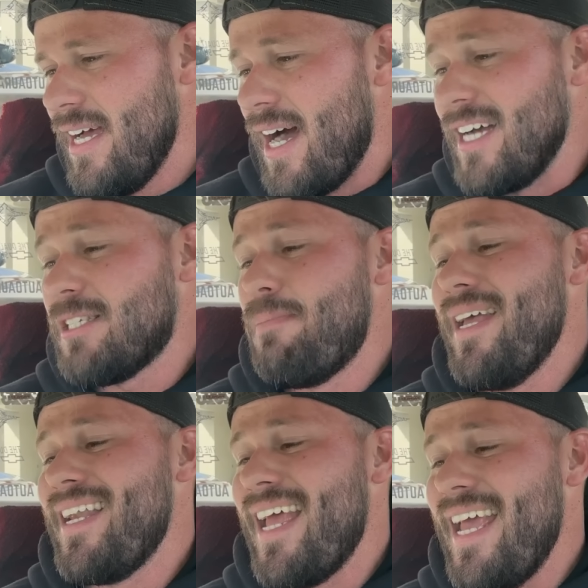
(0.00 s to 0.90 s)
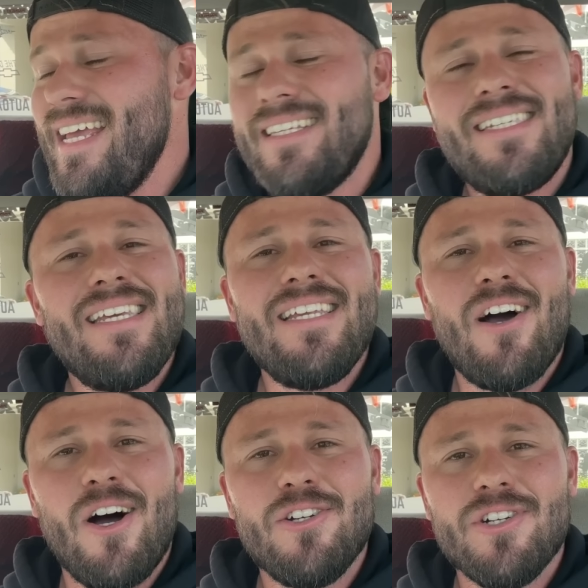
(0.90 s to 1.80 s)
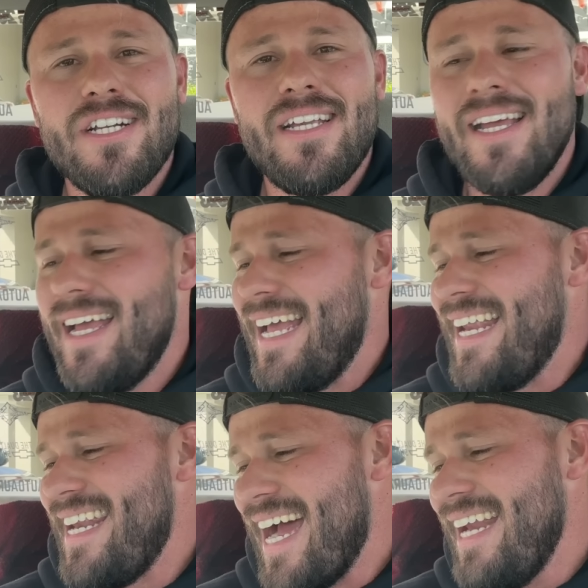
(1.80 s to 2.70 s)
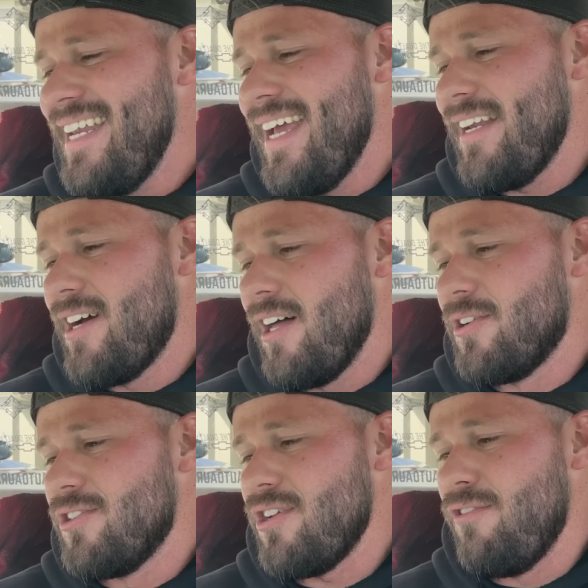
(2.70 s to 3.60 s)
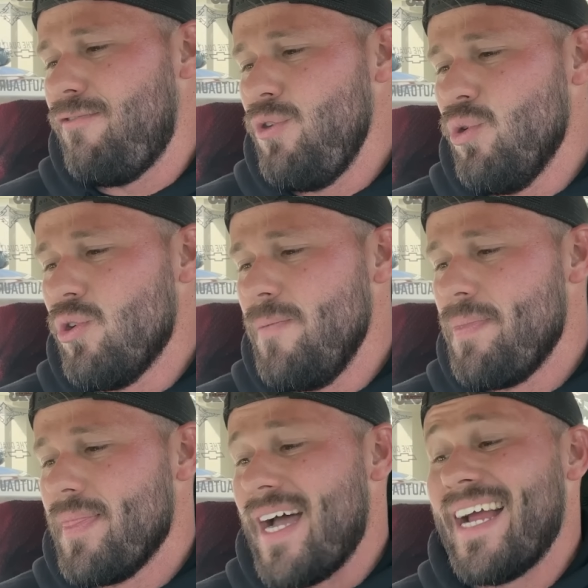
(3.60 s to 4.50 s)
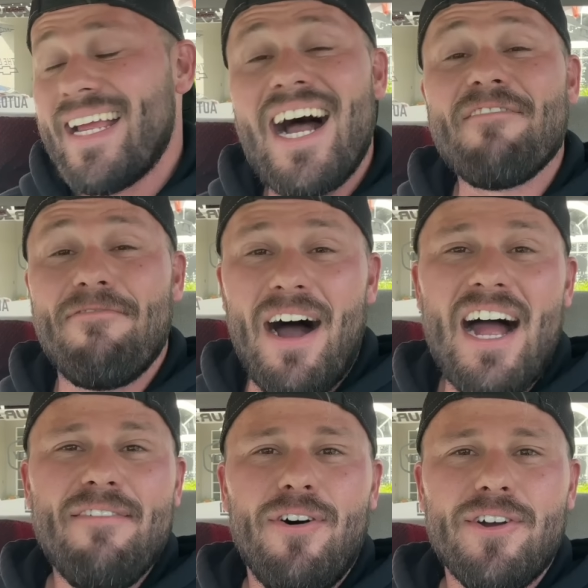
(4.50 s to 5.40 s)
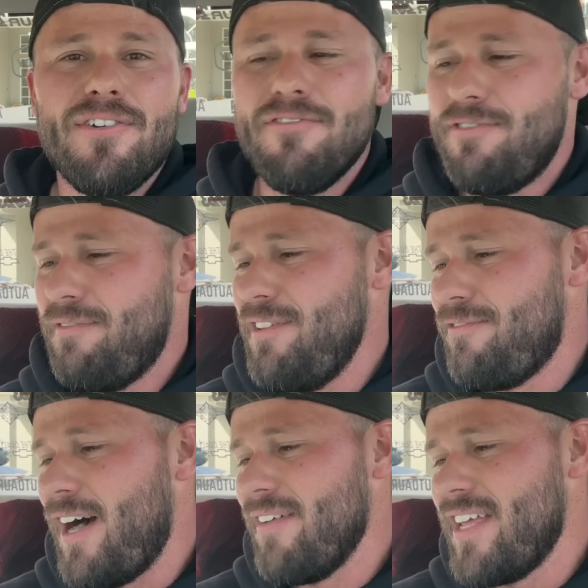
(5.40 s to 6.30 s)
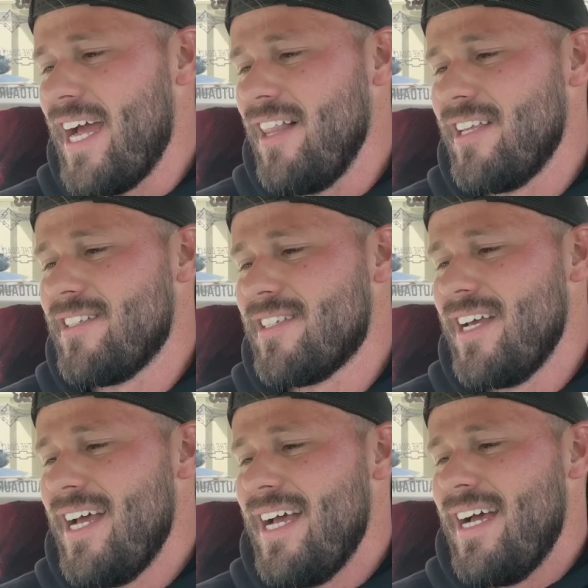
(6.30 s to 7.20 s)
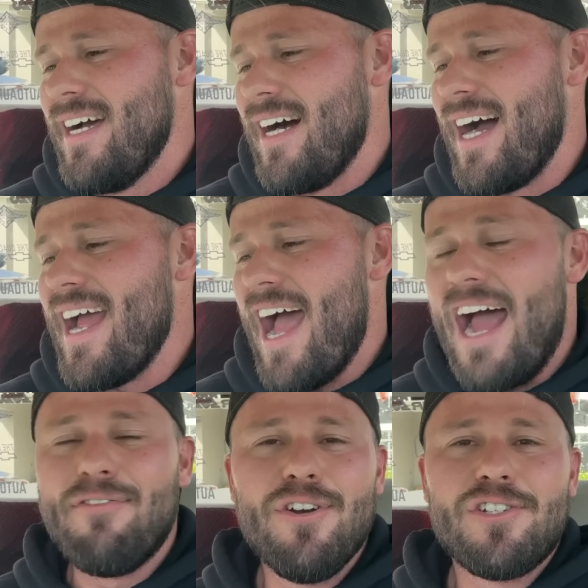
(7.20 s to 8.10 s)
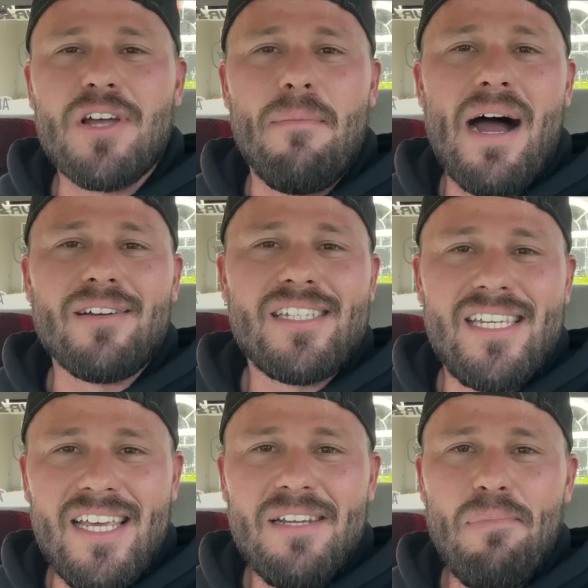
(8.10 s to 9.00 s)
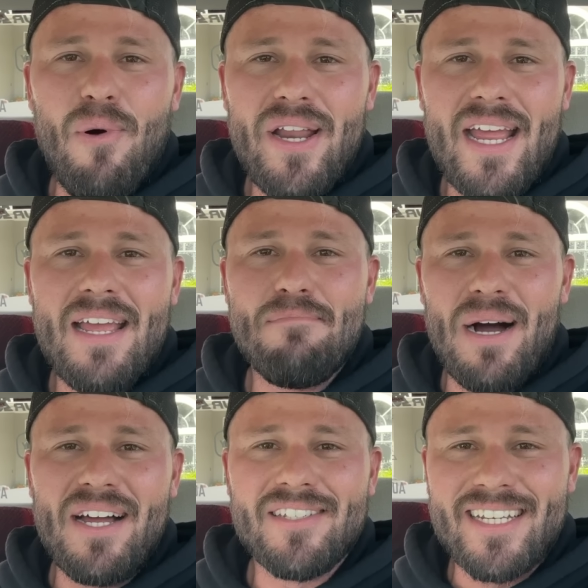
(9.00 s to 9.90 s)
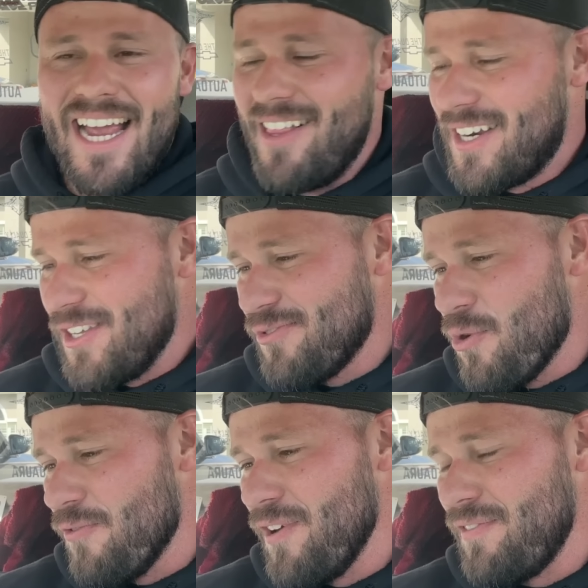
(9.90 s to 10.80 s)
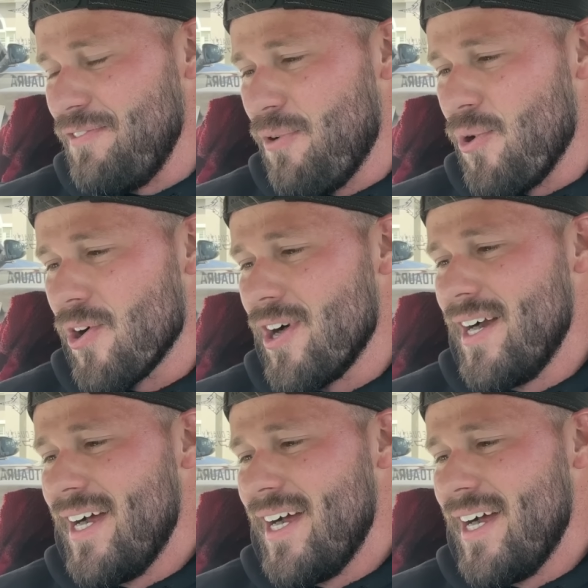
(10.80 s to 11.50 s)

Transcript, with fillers: I spent $1,898 in fuel. I got 555 gallons. I averaged about 10.8 miles a gallon in this 454.